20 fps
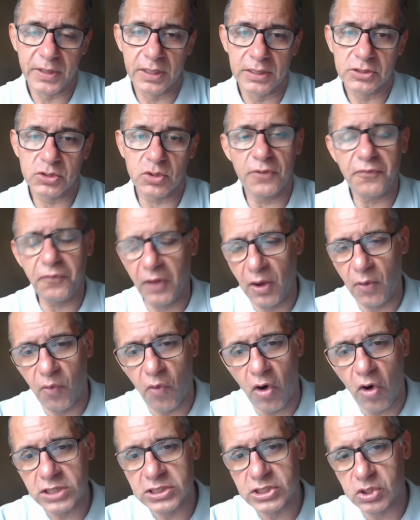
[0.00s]
So if you have
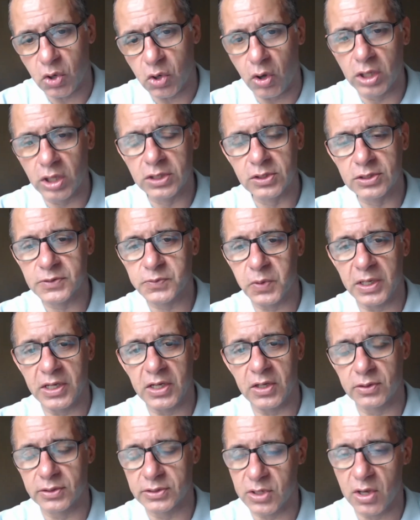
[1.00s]
watched all those
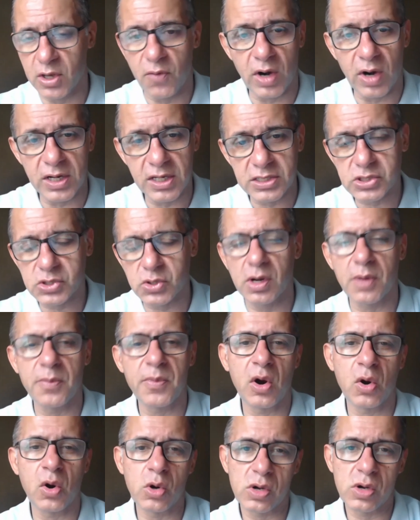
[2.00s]
videos, you have understood
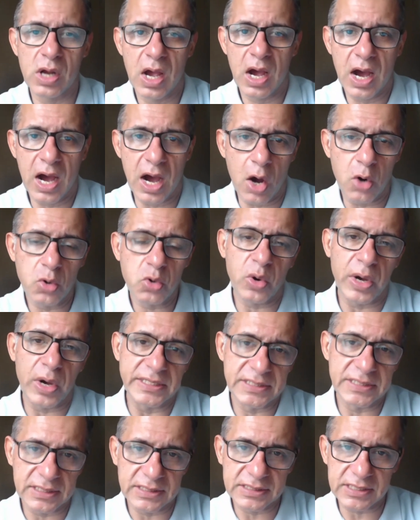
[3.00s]
about how to
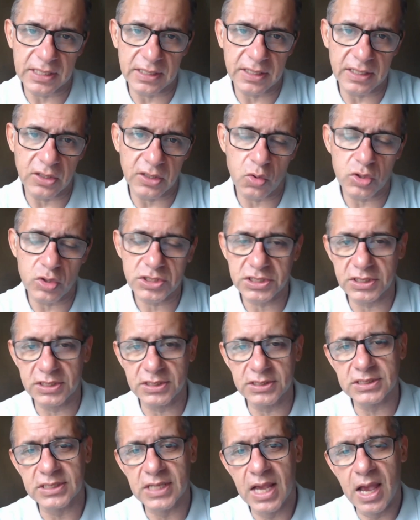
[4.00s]
answer certain
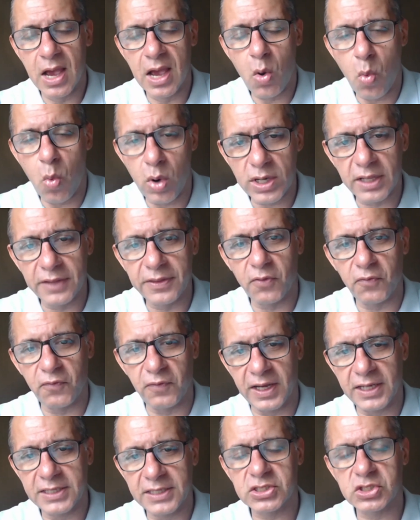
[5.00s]
questions, what are the
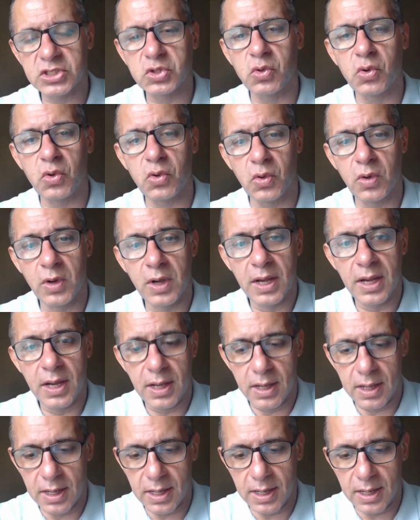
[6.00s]
ways to
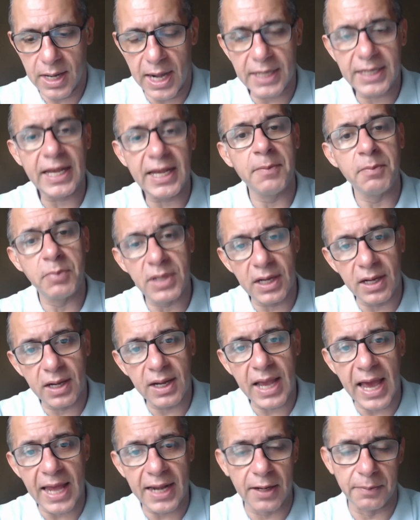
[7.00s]
attempt a
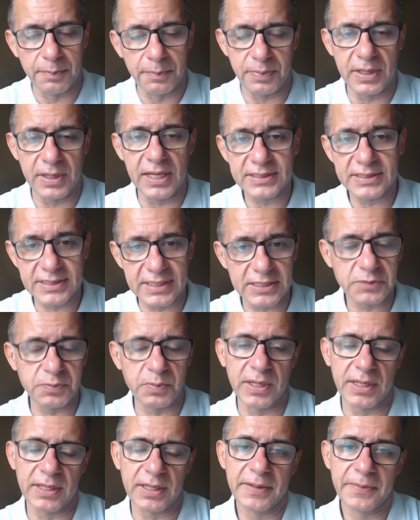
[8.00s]
Gallup
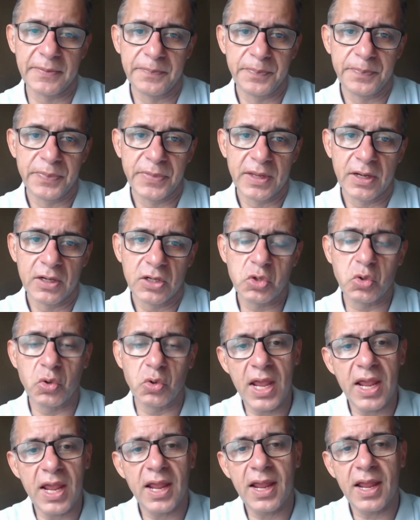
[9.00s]
assessment.
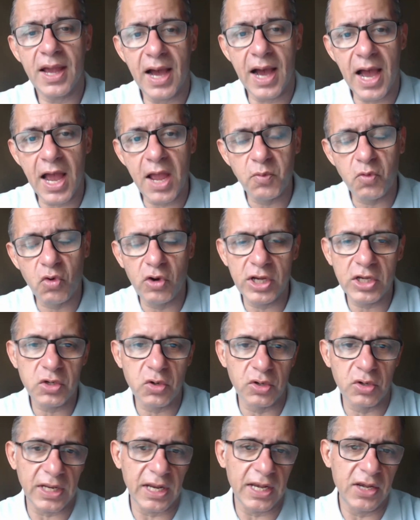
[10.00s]
Today, I'm going
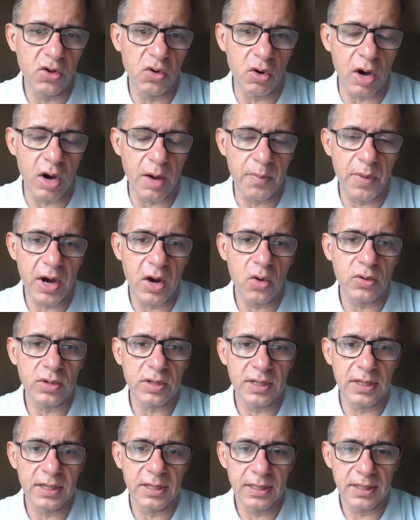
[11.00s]
to tell you
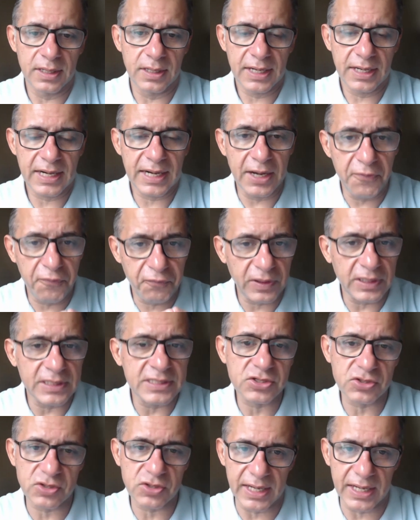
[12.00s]
about Clifton
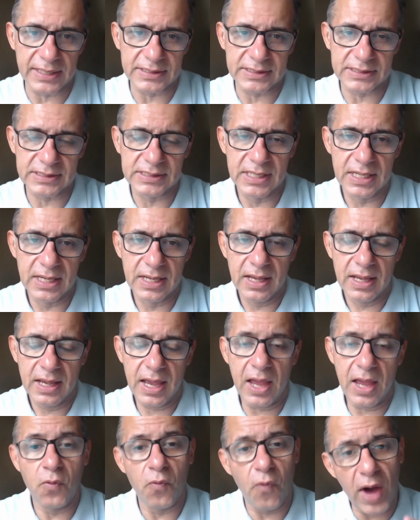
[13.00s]
Strengths
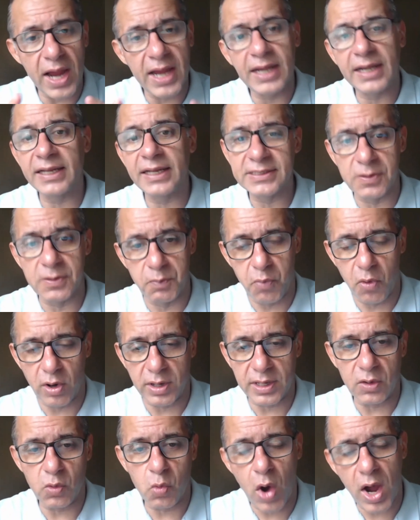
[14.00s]
and why it is
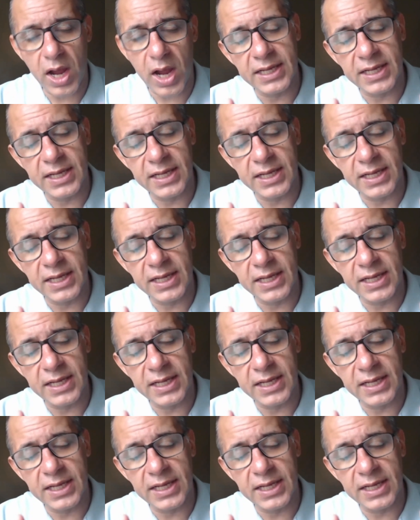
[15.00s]
important,